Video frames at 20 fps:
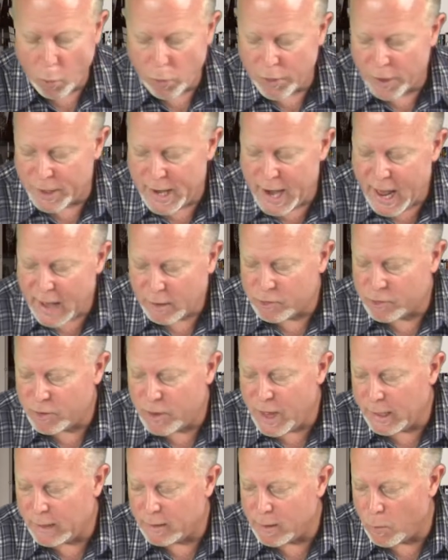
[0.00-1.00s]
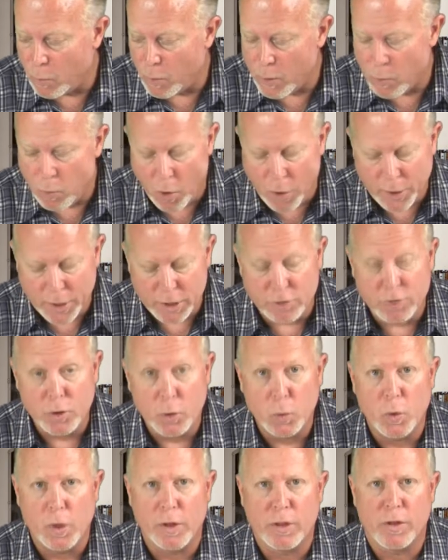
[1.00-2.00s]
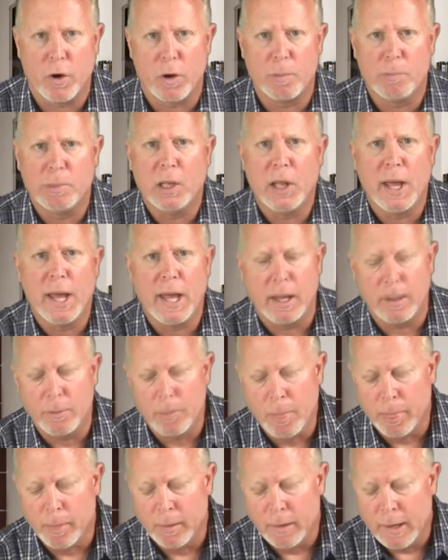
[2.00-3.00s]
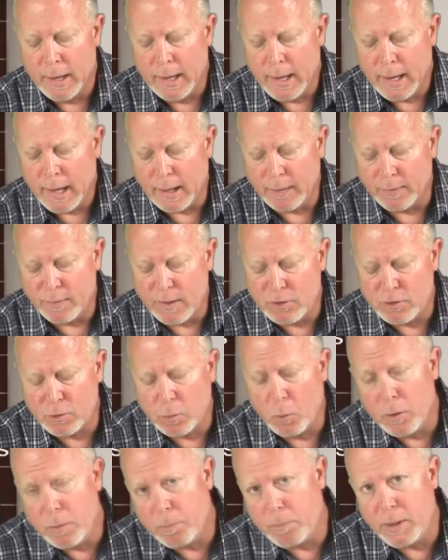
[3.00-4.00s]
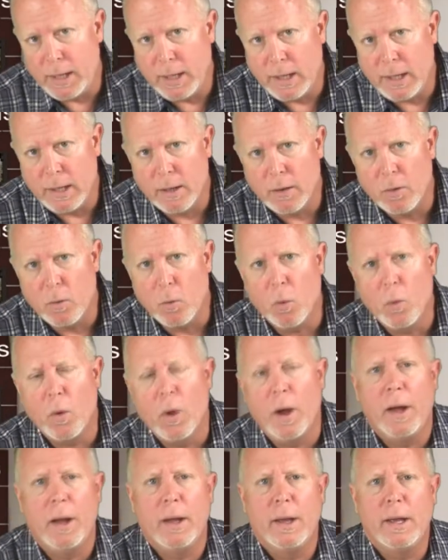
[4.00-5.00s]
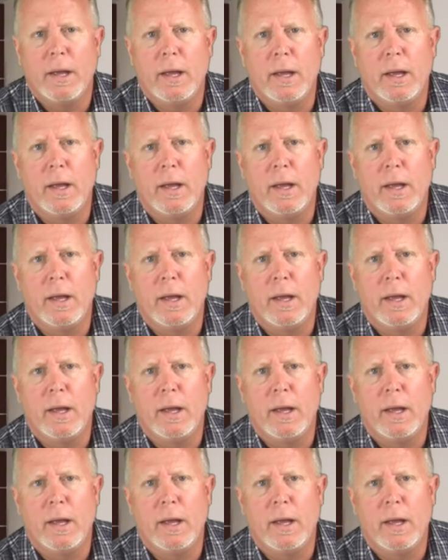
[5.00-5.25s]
the next thing that we want to do with our plan, and this would be a